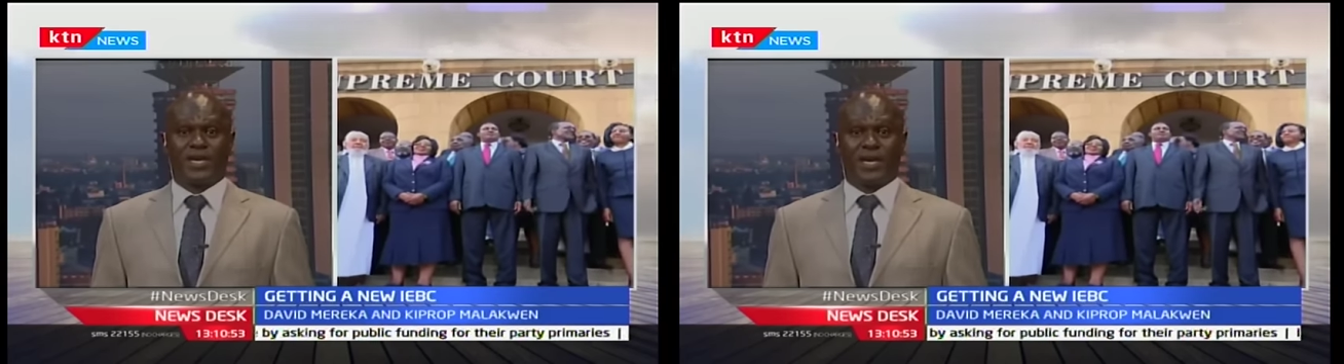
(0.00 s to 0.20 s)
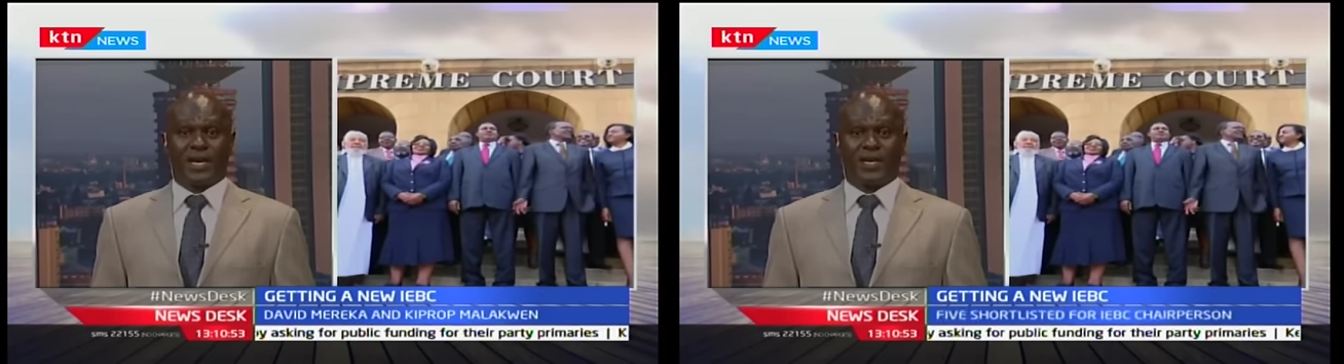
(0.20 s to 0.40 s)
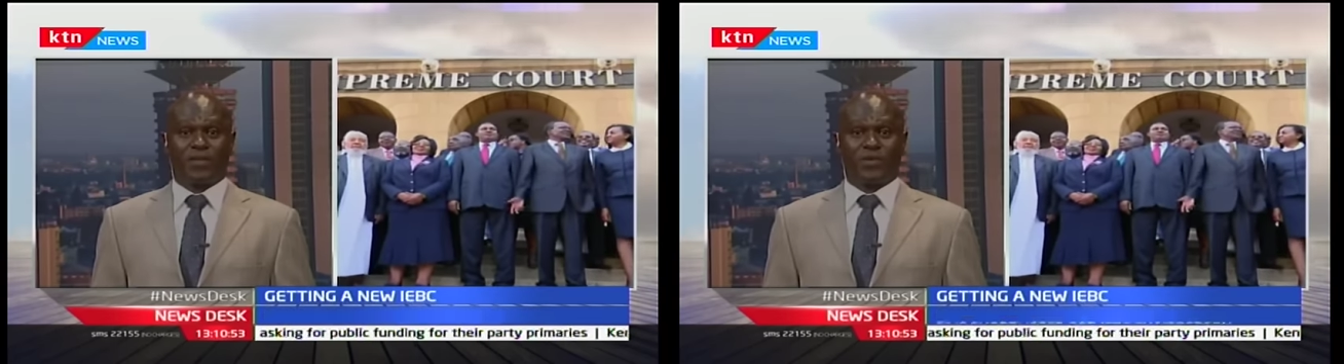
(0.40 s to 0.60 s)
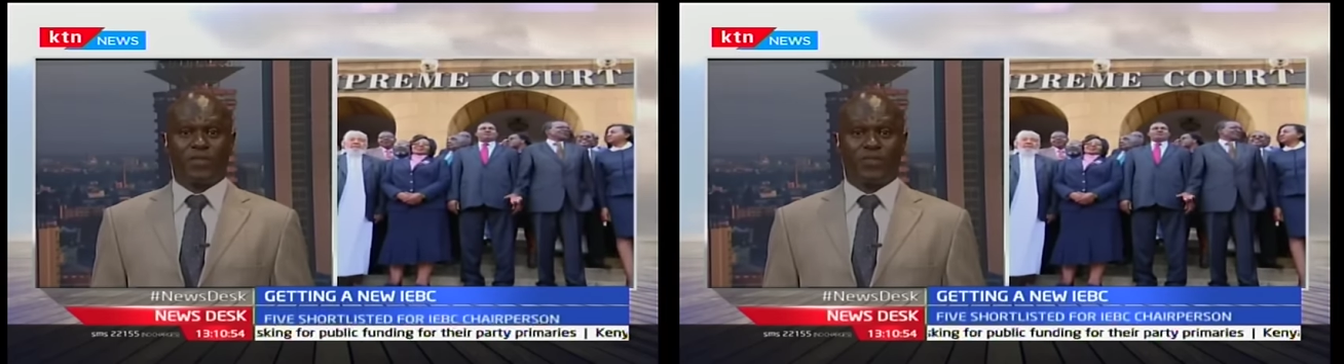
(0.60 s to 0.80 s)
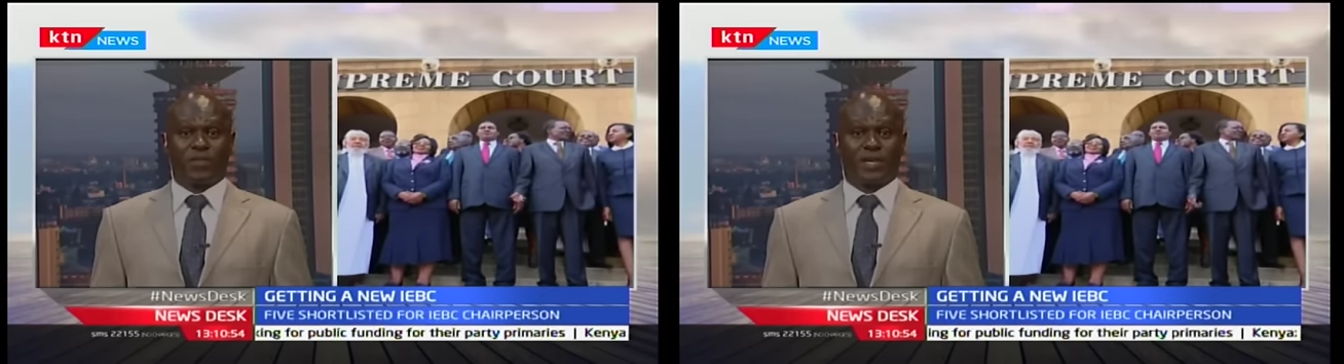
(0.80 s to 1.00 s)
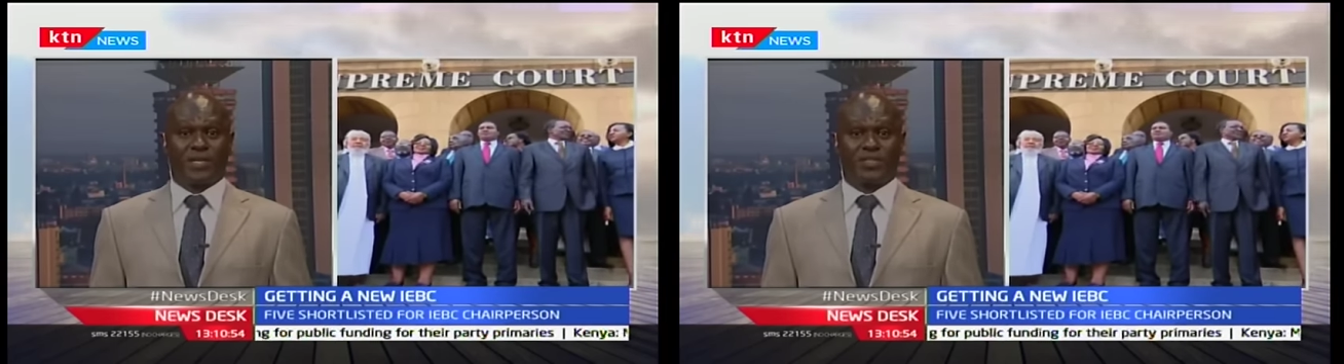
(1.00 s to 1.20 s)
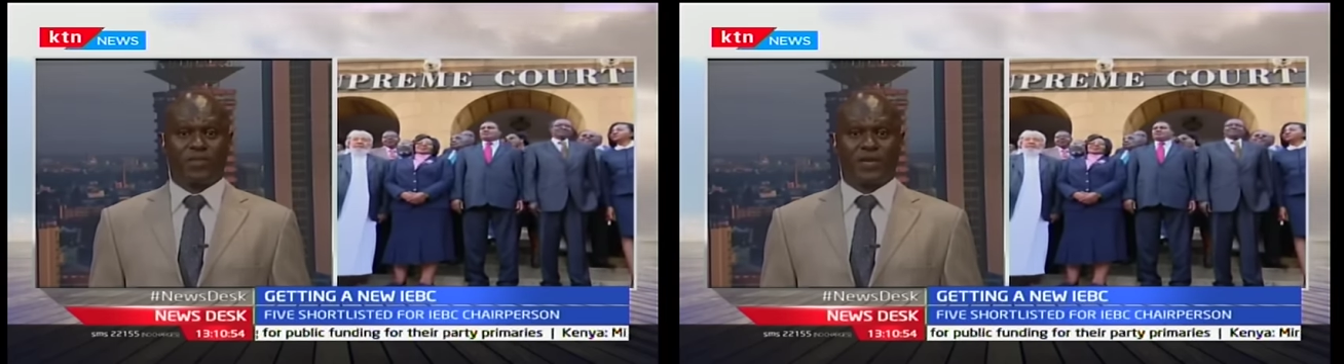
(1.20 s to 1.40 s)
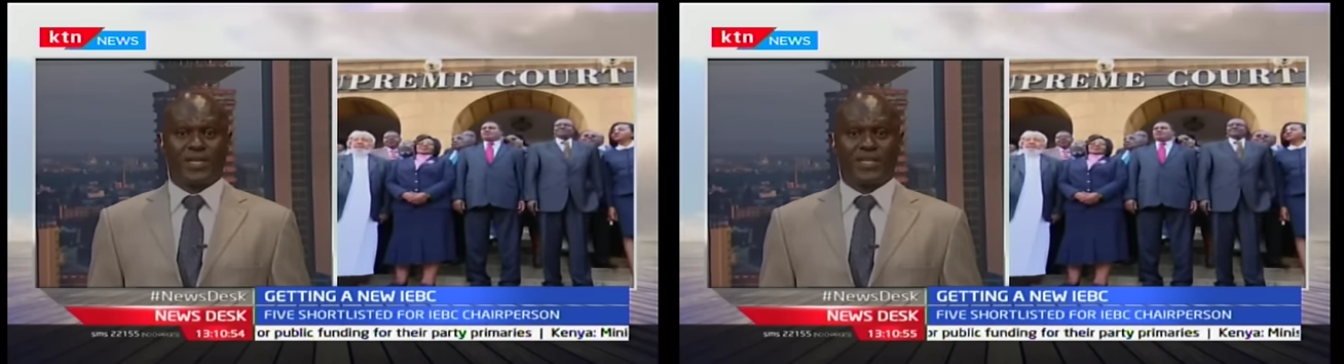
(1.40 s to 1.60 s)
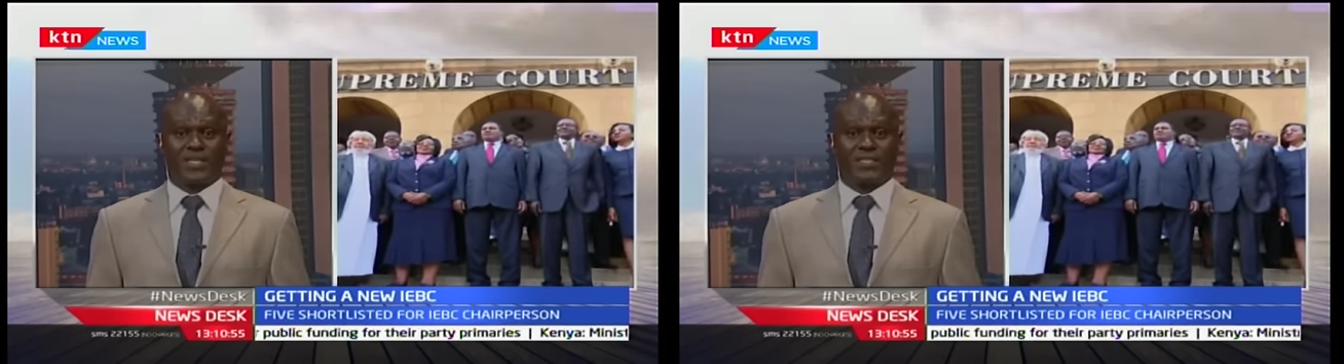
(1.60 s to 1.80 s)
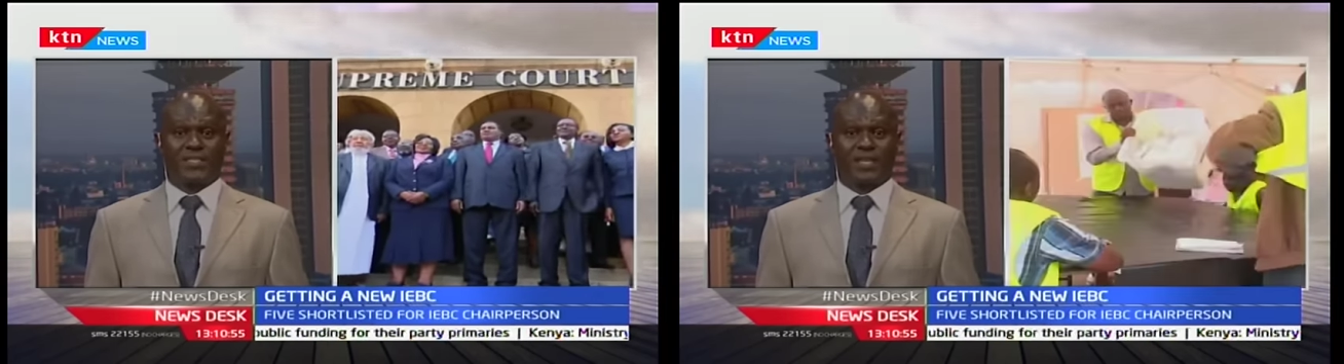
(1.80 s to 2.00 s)
And looking from the list of
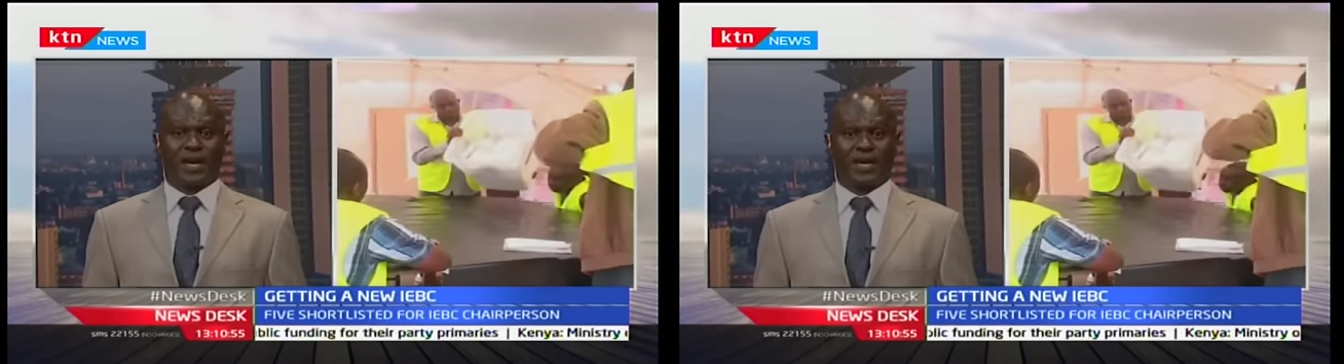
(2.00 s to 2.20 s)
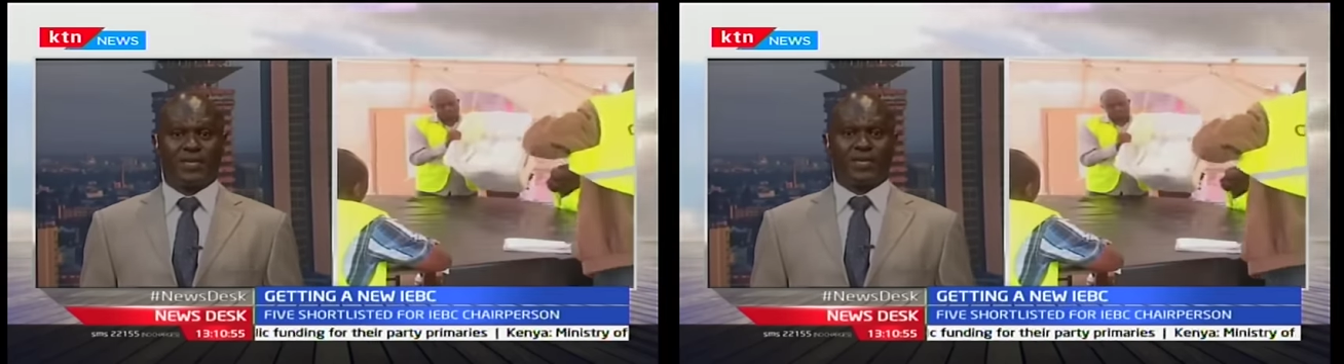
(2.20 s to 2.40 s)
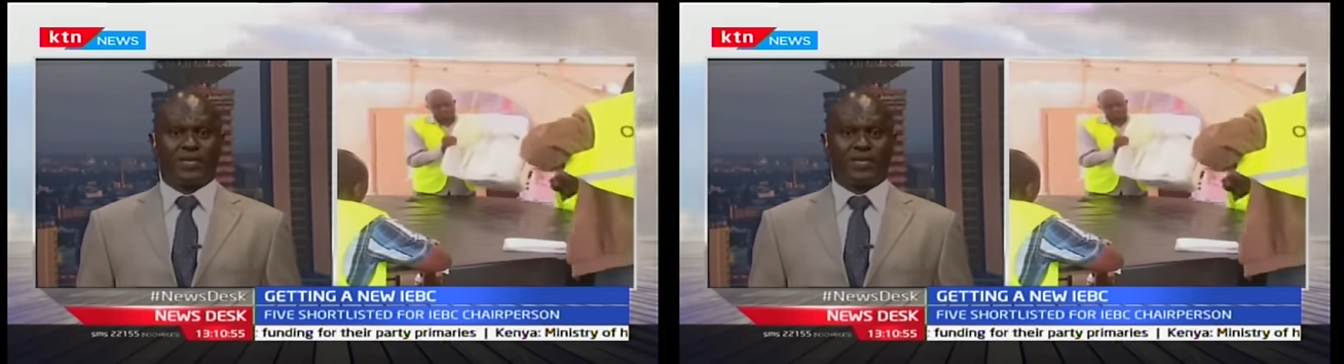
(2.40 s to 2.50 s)
candidates uh,